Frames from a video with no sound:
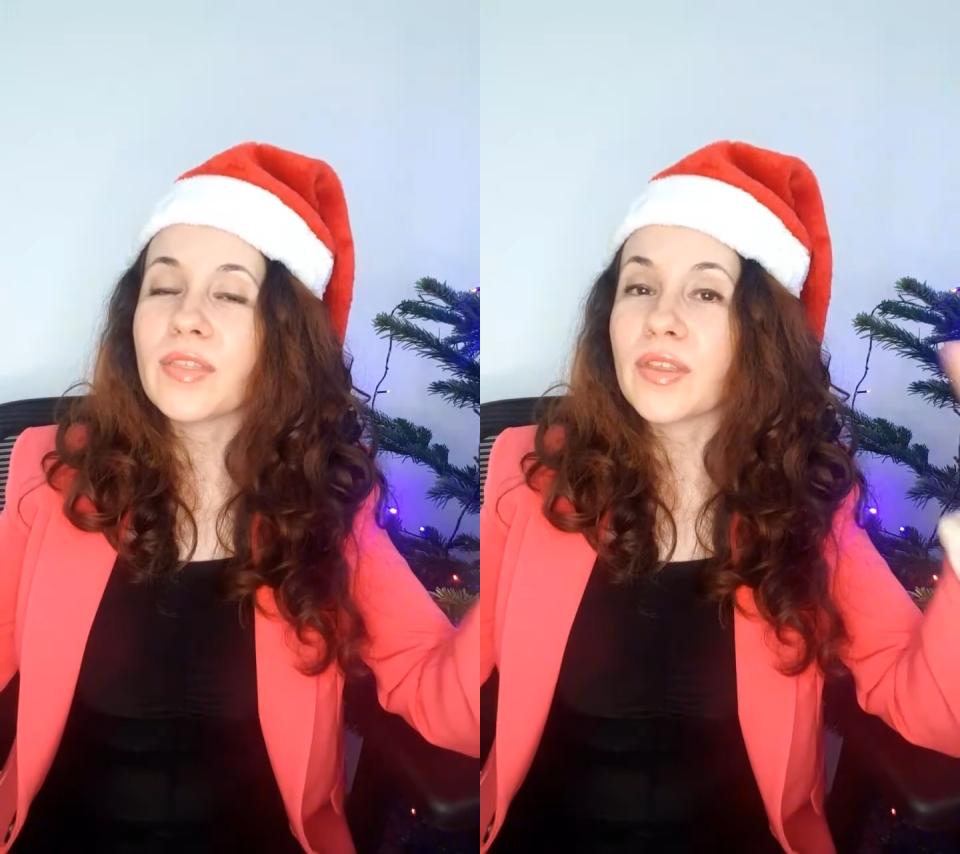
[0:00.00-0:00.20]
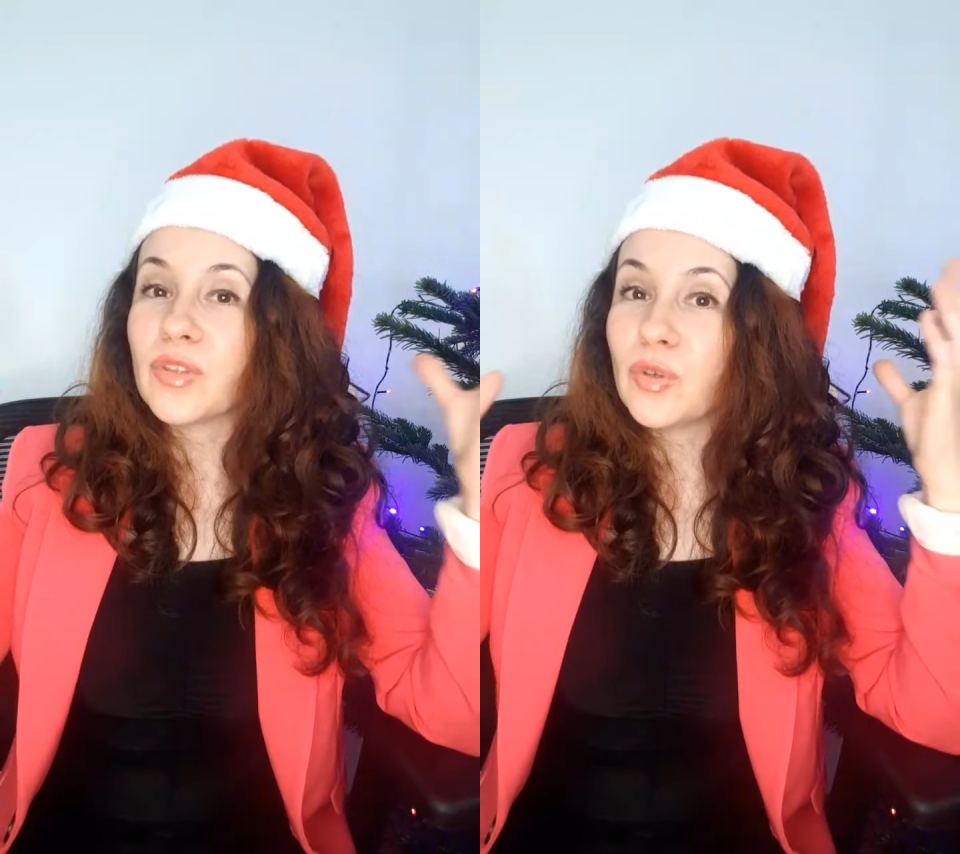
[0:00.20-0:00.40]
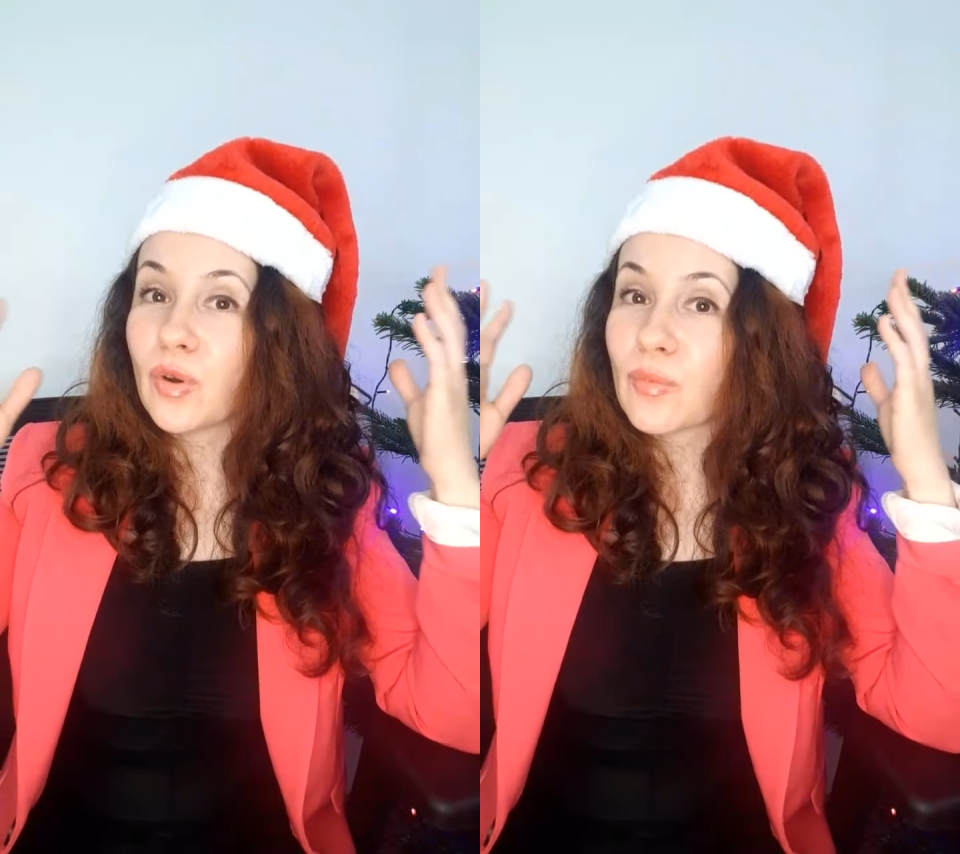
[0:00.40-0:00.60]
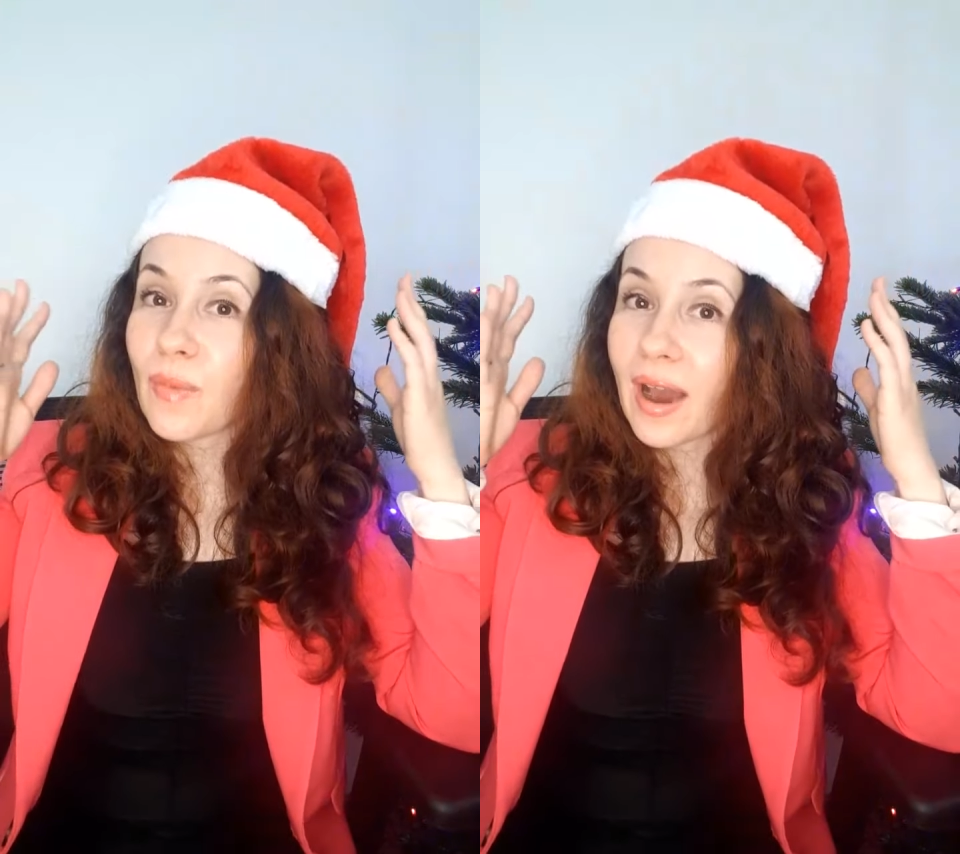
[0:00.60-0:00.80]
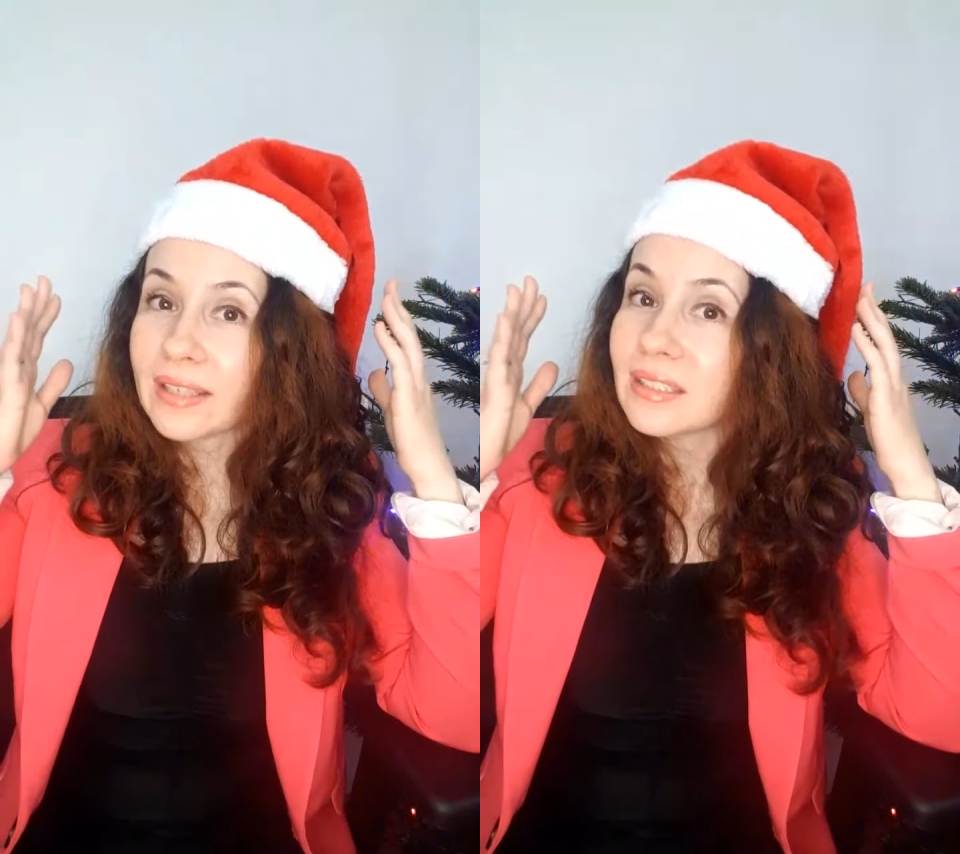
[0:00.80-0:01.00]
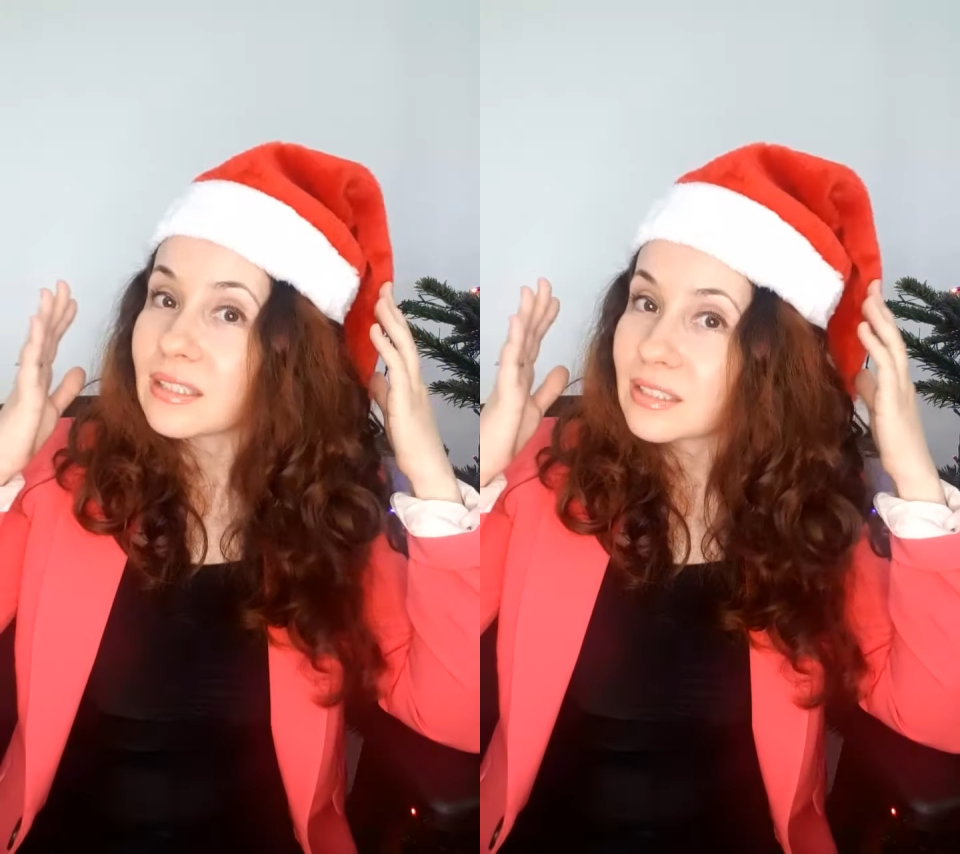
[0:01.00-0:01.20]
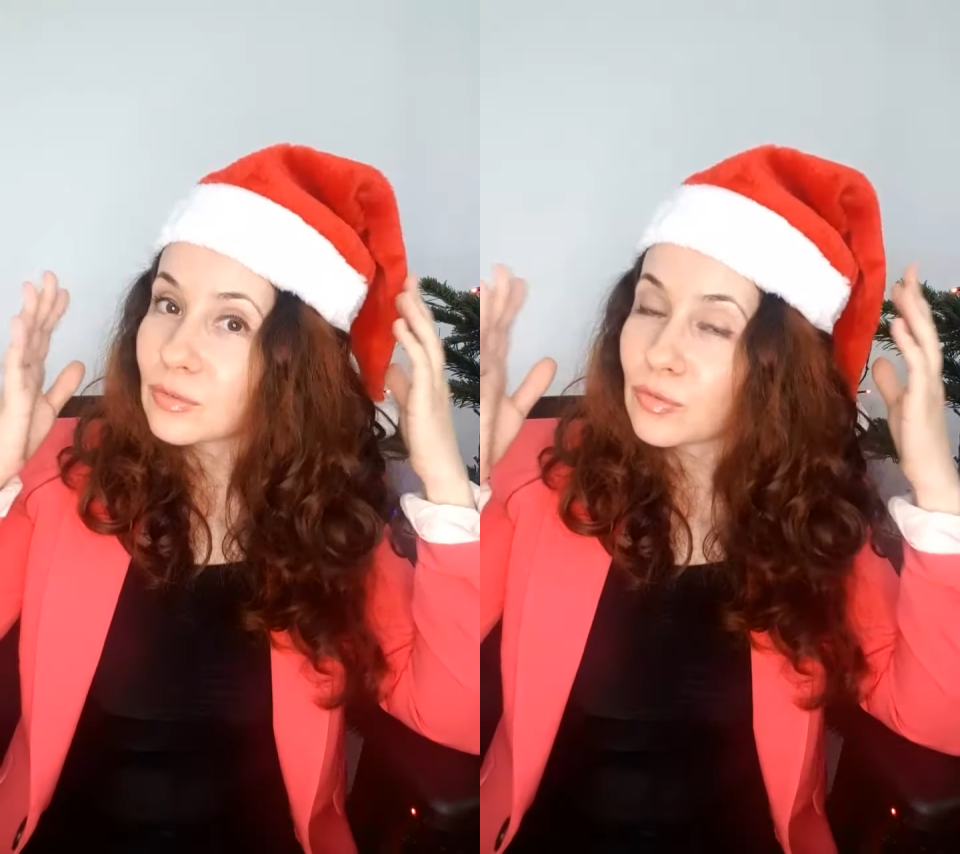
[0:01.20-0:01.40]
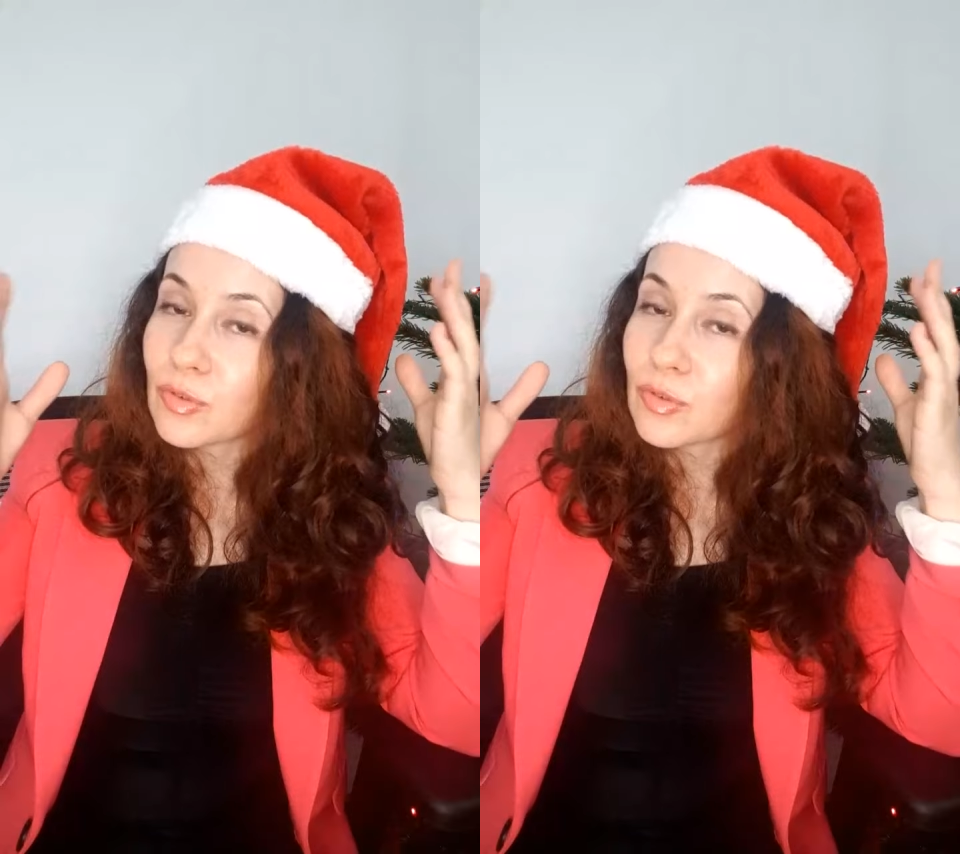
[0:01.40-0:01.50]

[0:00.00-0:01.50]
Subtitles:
that your mind is